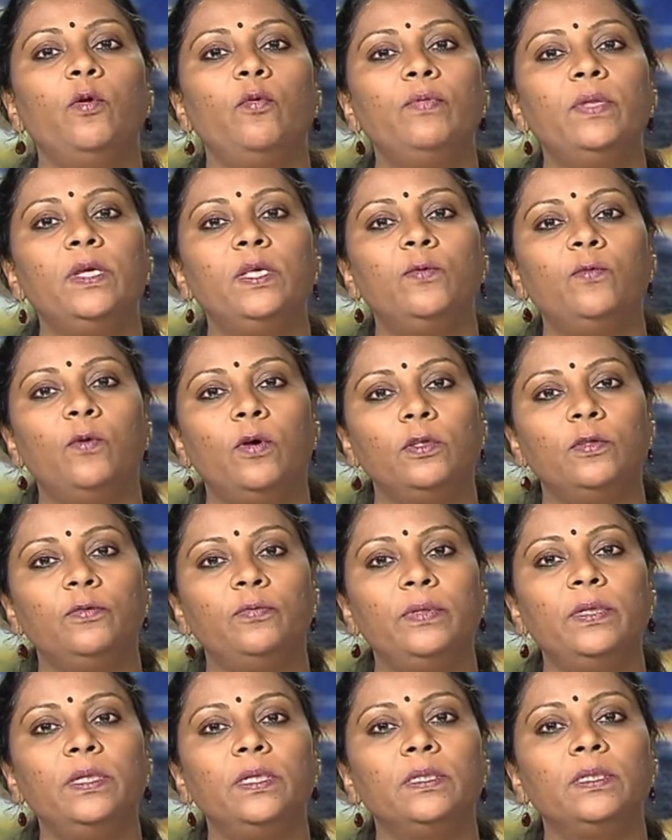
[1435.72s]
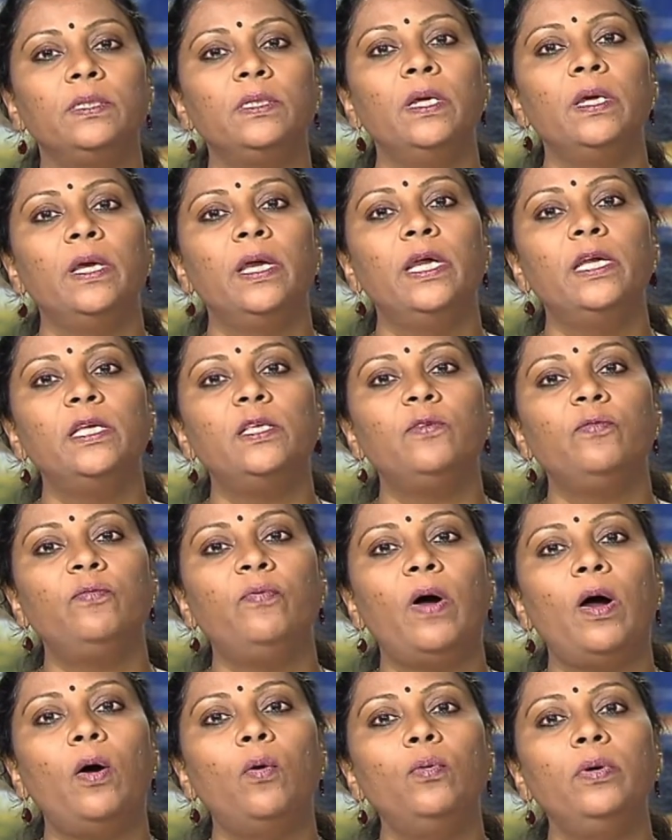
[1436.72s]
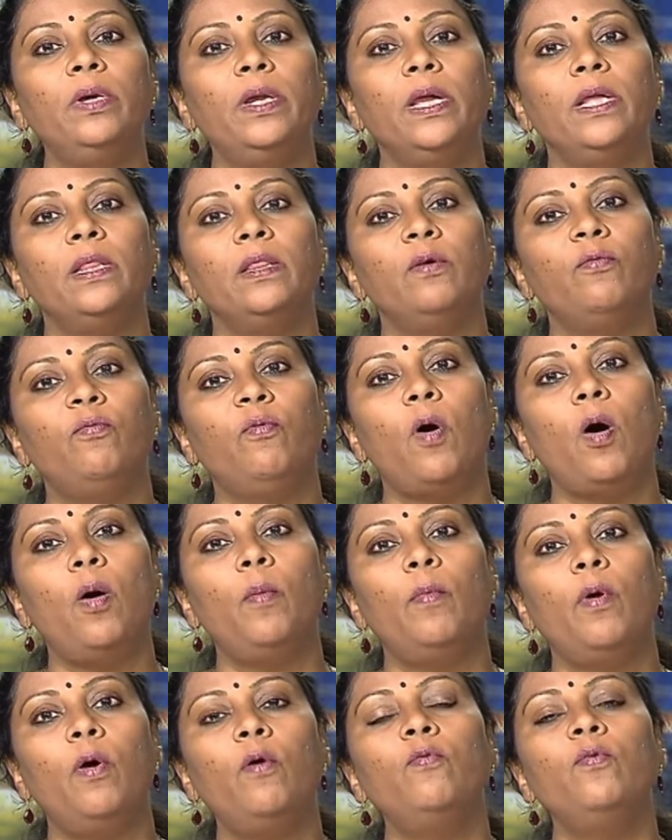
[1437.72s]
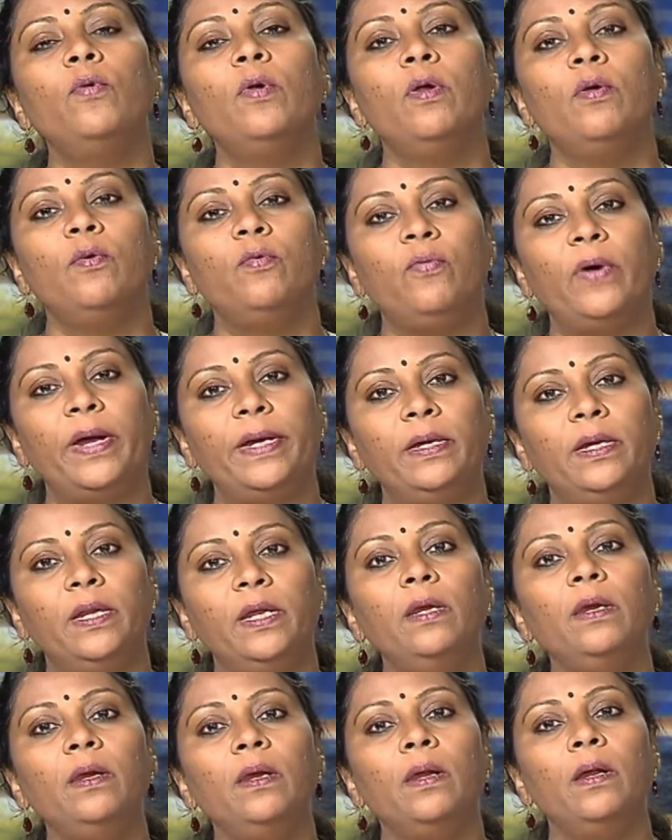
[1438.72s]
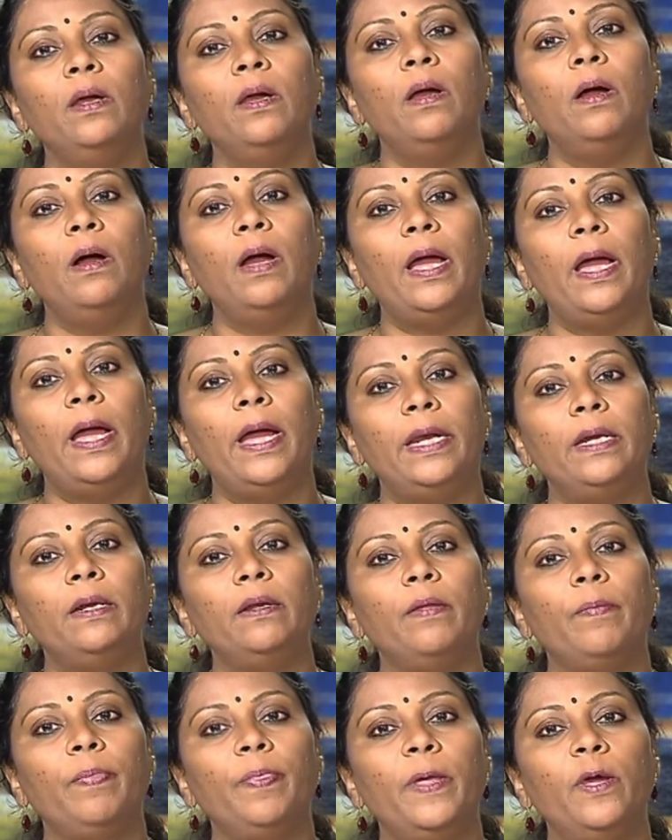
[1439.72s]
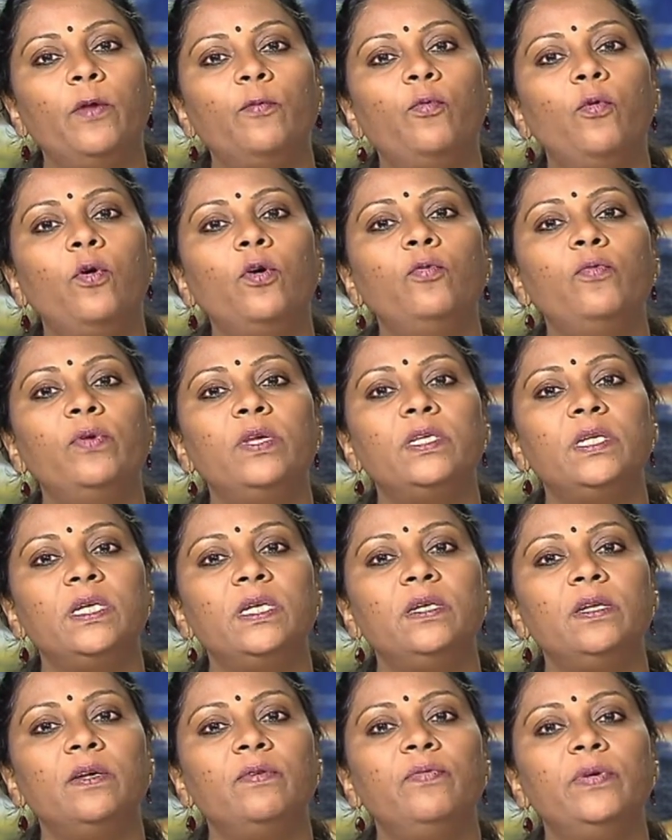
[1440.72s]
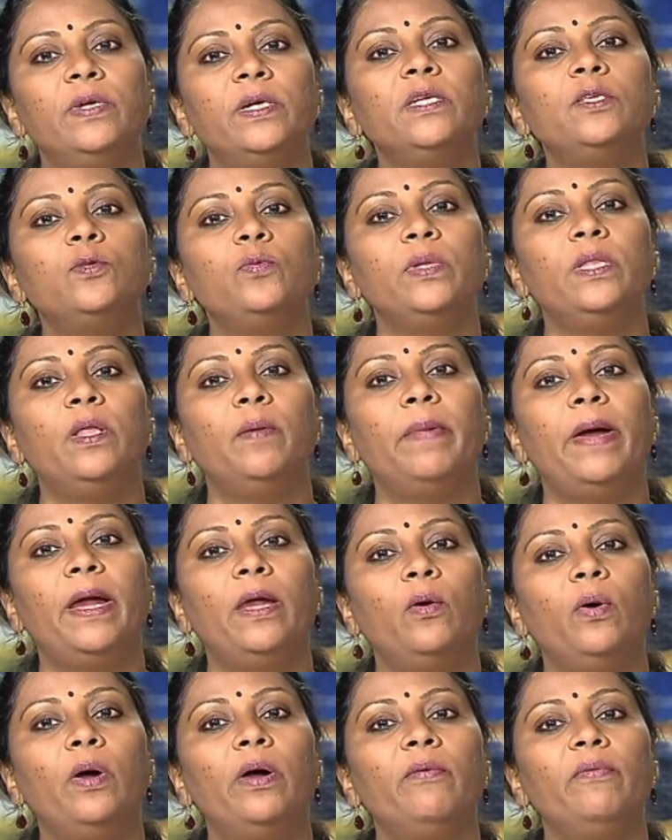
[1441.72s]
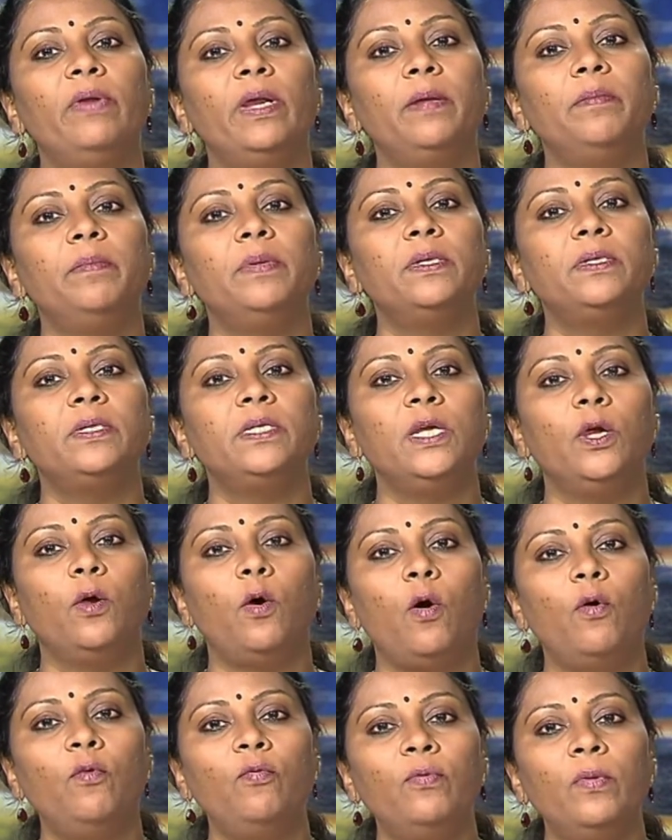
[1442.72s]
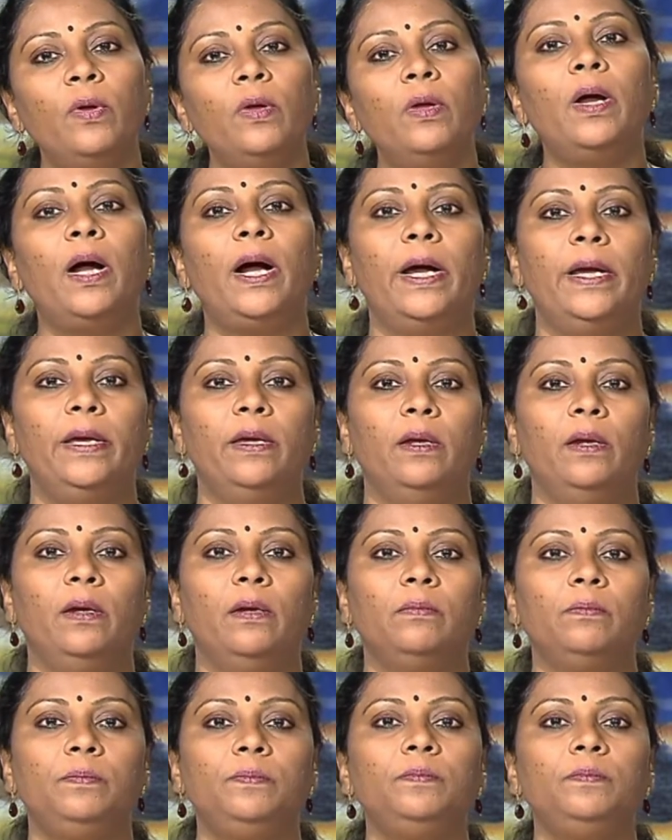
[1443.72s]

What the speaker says: of this phosphorus is found in the form of phytin, and therefore which interferes with the bioavailability of iron.